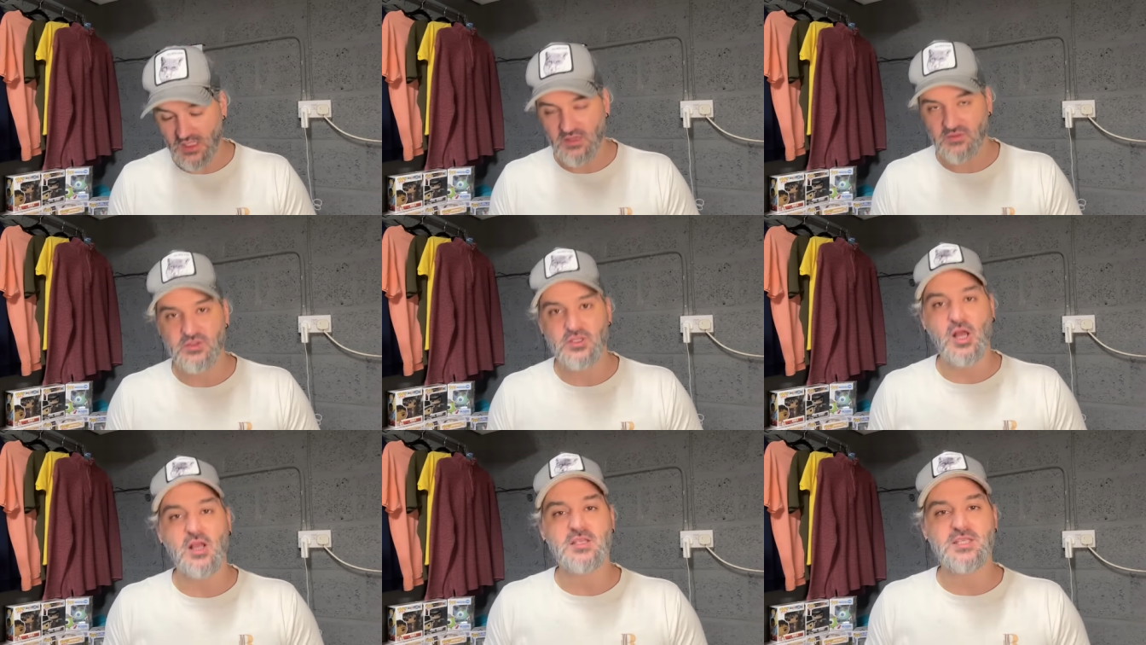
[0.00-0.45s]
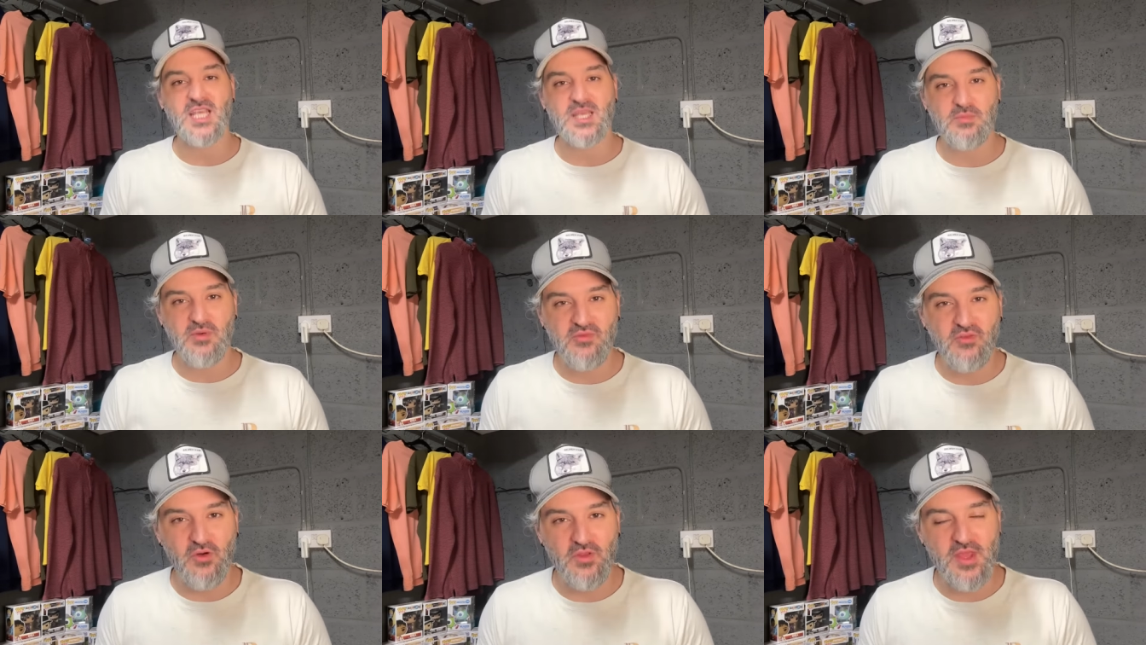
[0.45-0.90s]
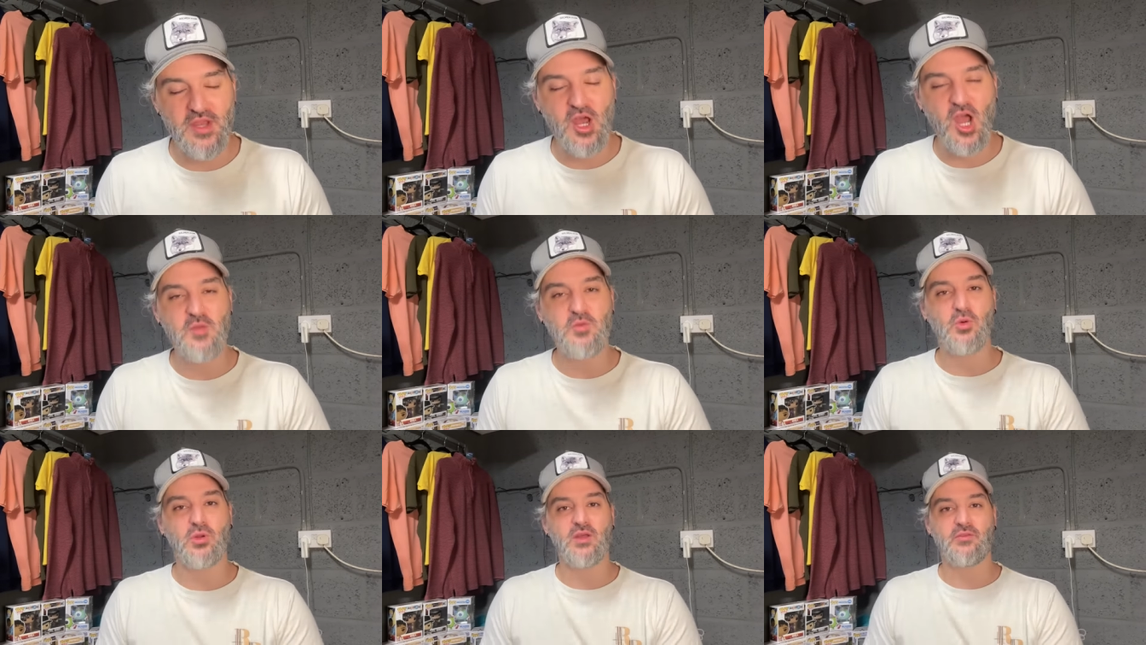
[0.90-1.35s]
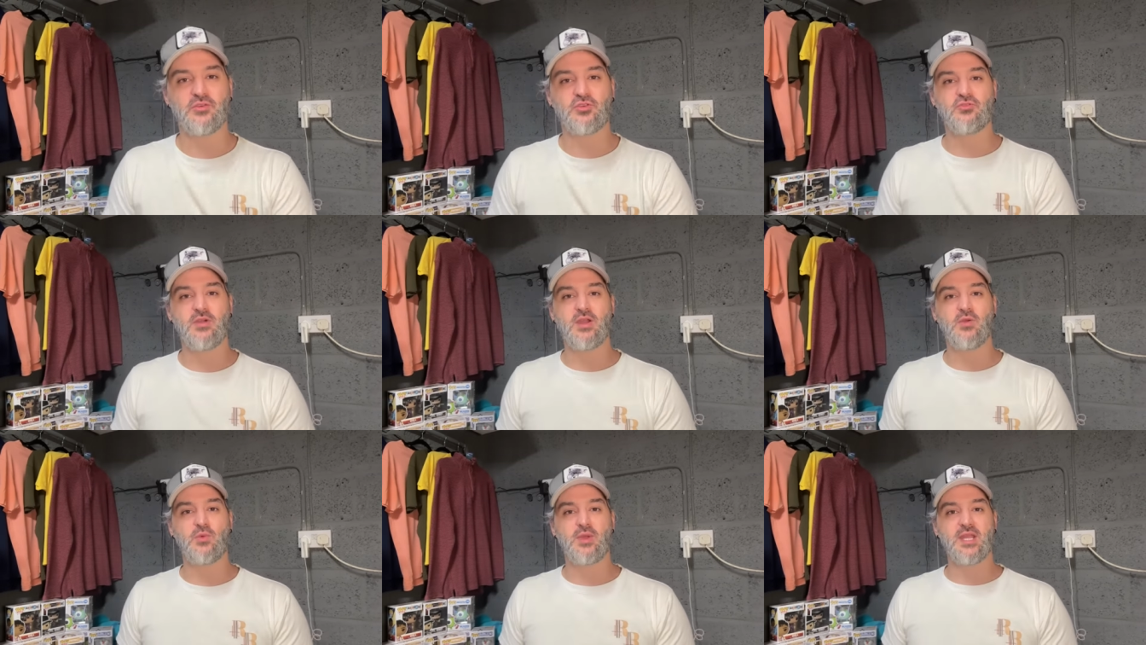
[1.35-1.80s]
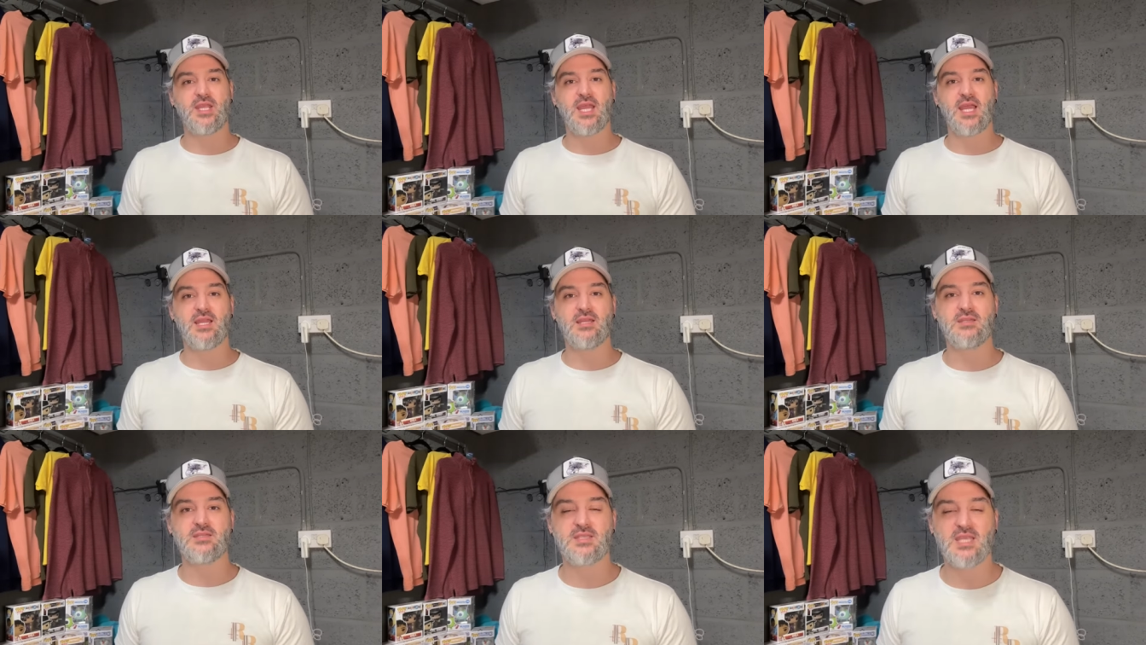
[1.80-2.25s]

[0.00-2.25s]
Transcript: If I don't see you before then, hope you all have a great weekend.